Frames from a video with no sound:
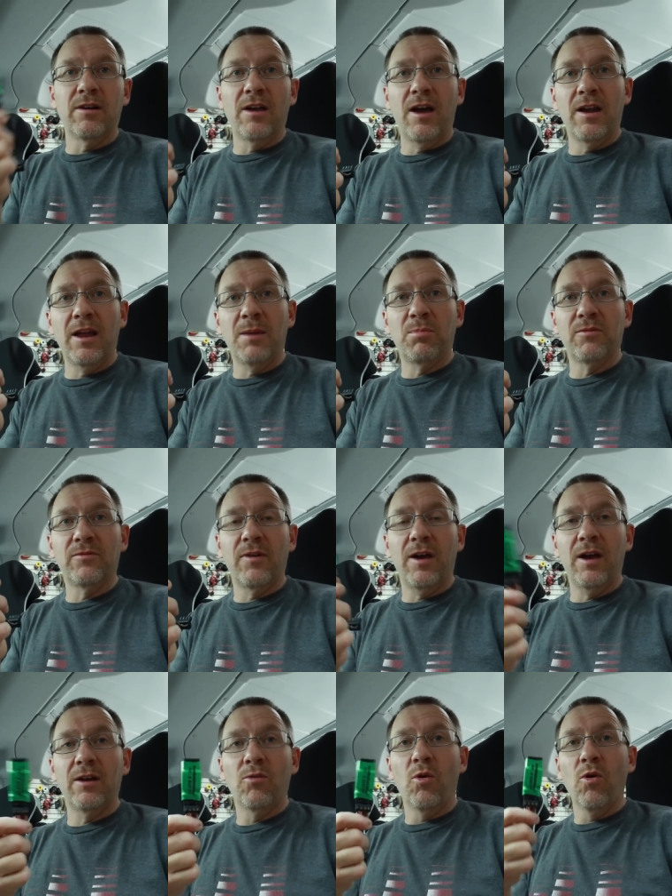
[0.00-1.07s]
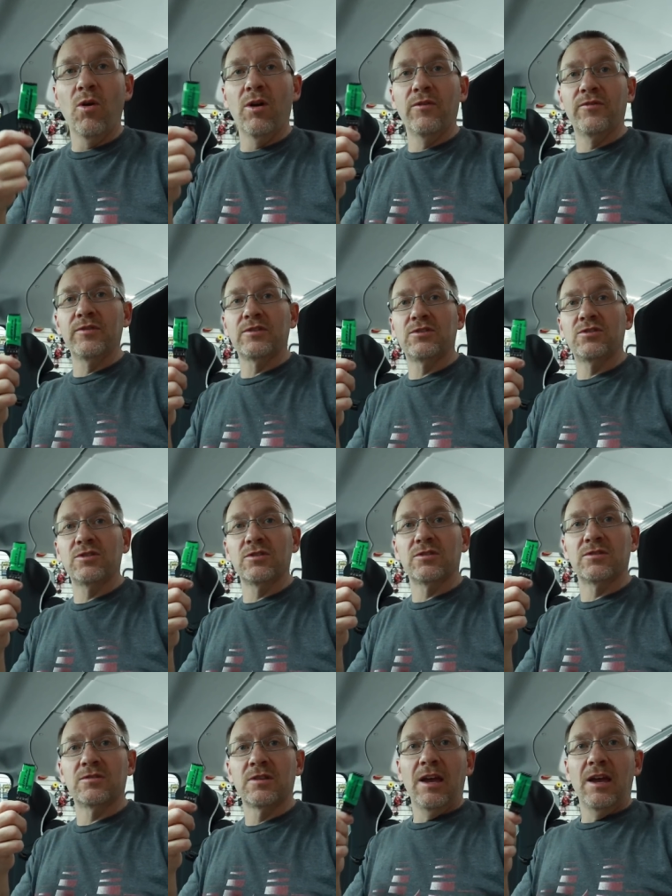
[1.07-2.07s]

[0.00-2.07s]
or a non-amplified, or if it's It's just